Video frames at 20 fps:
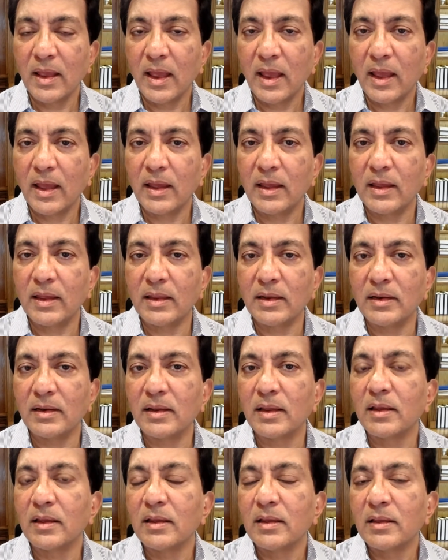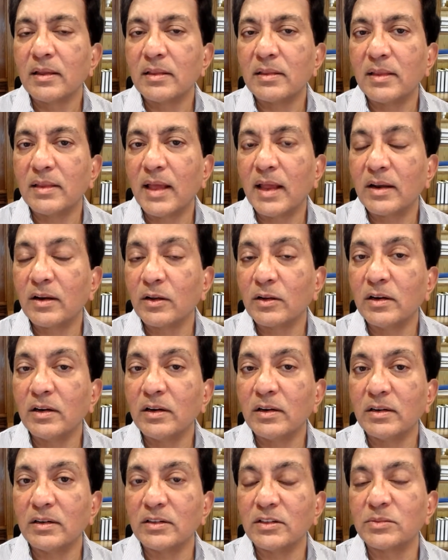And that
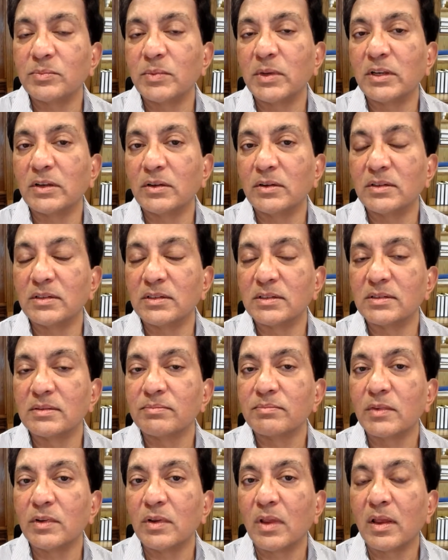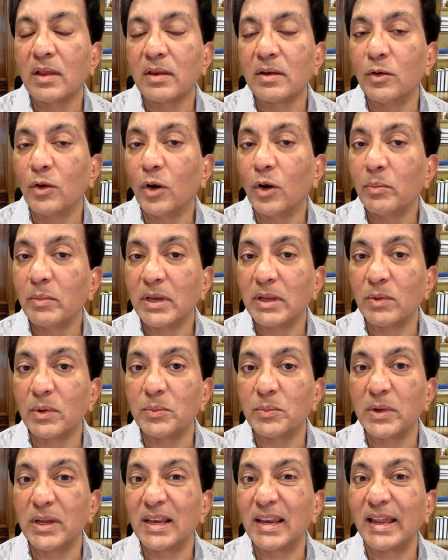occurs because normally when
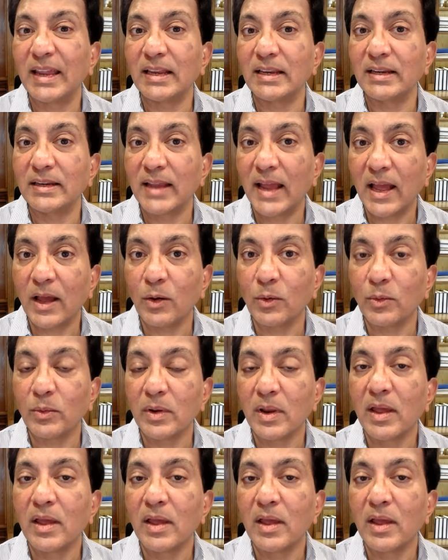we're laying down,